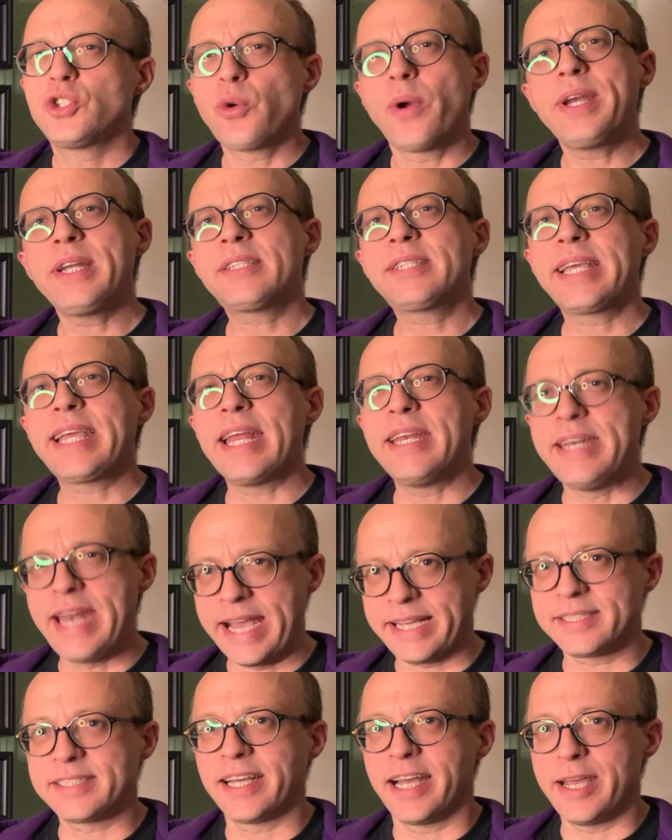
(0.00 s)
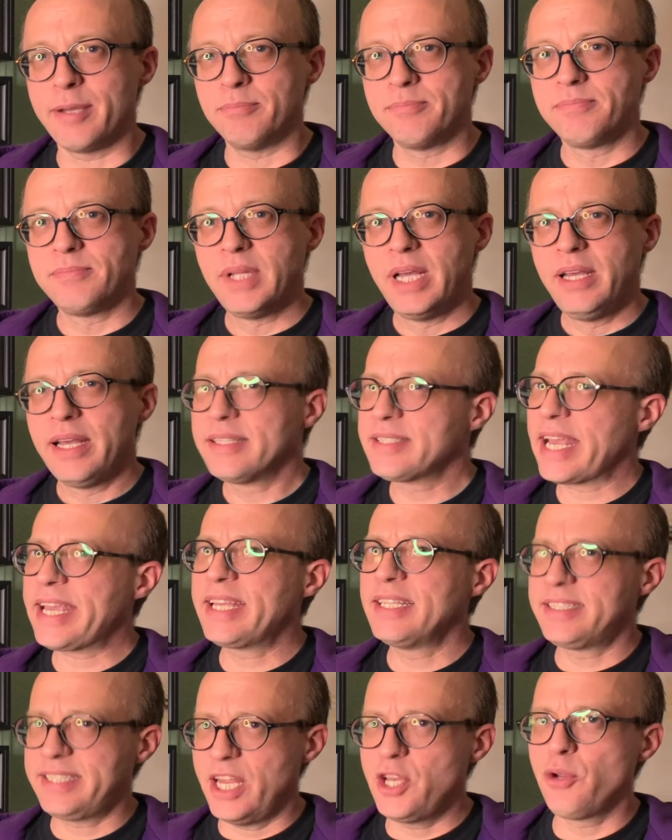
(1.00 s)
Join us again next time as I
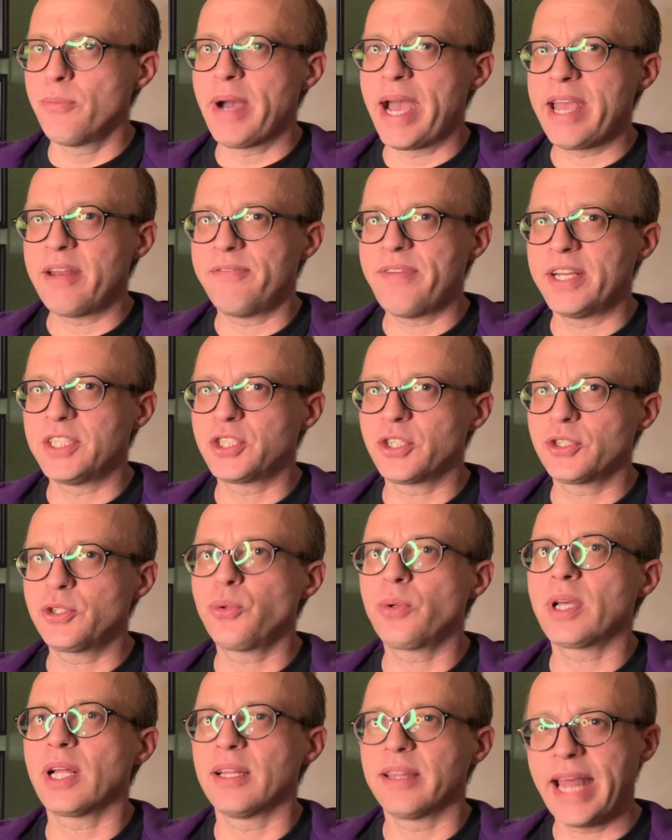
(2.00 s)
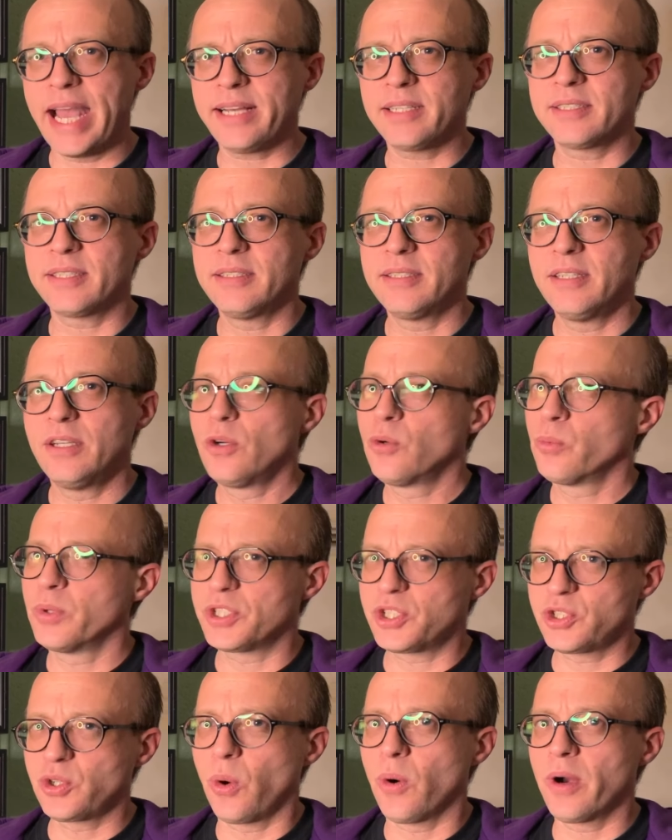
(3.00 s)
continue my adventure to collect,
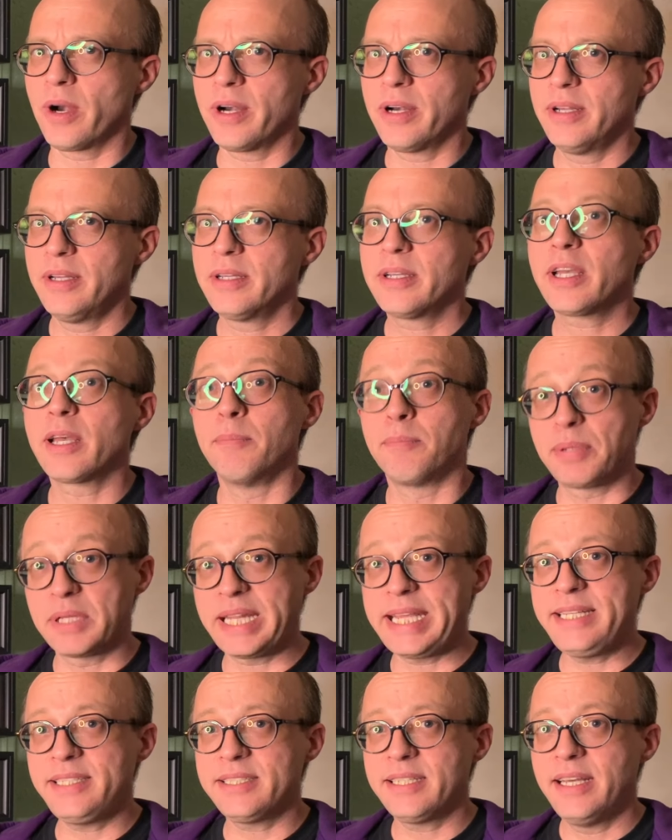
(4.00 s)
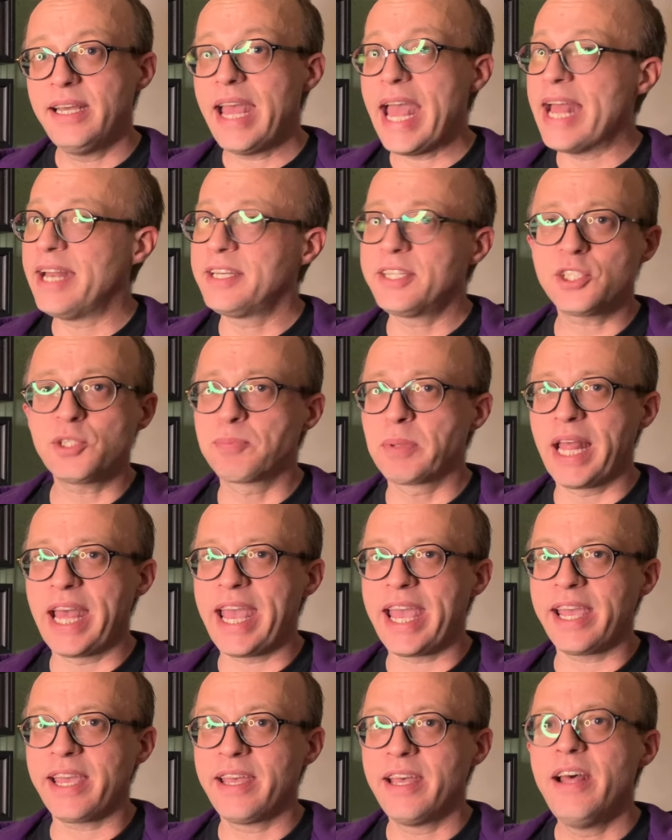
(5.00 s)
restore, complete, and
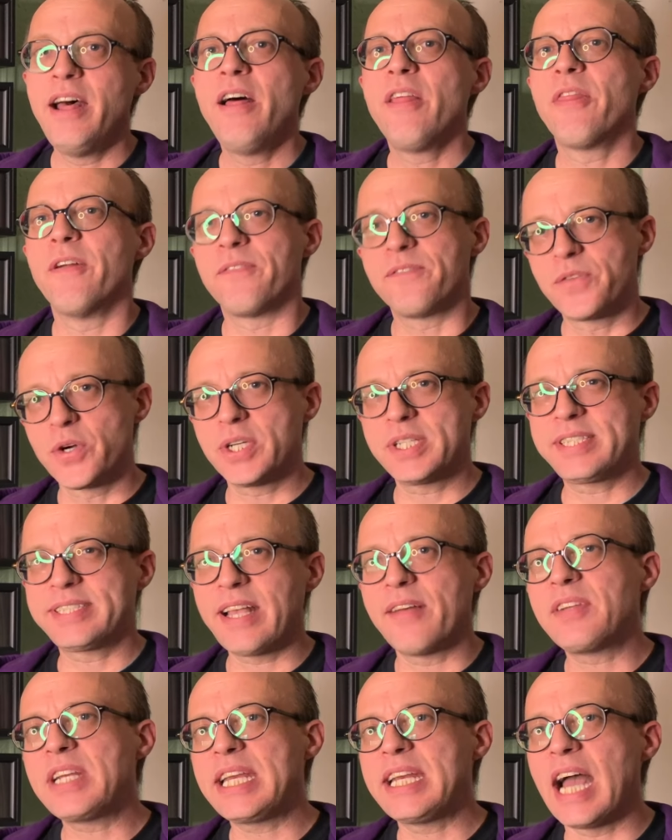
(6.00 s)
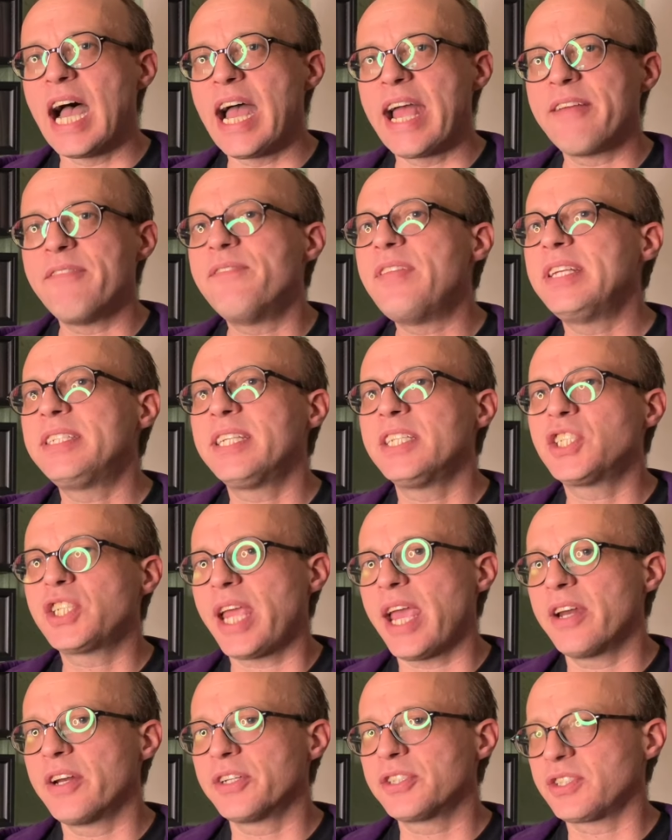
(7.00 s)
display the first 79 vintage
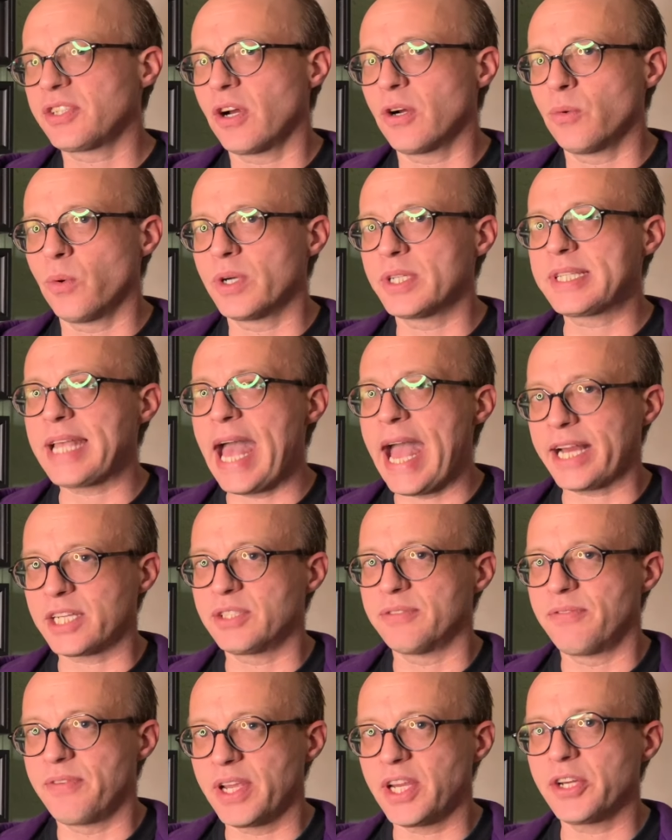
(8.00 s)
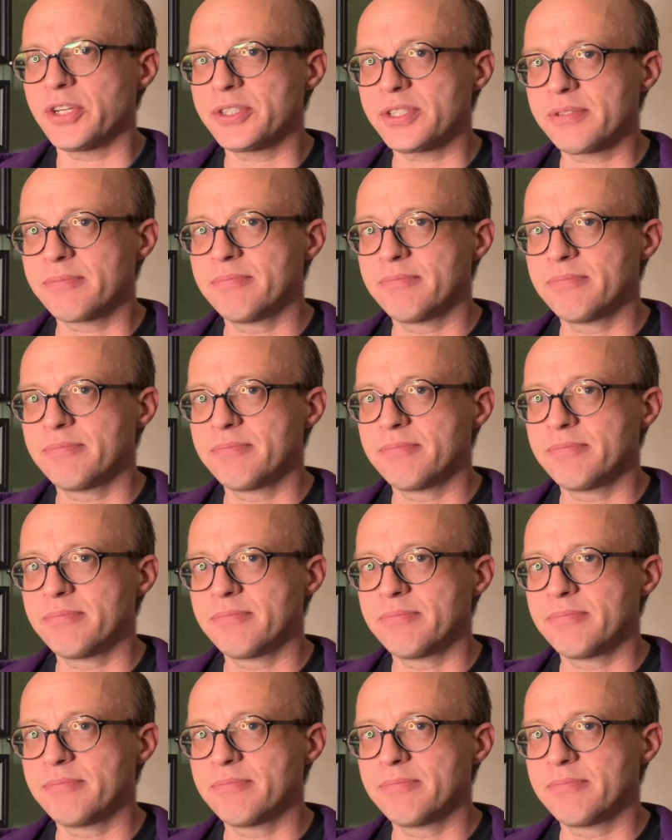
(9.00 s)
Kenner Star Wars action figures.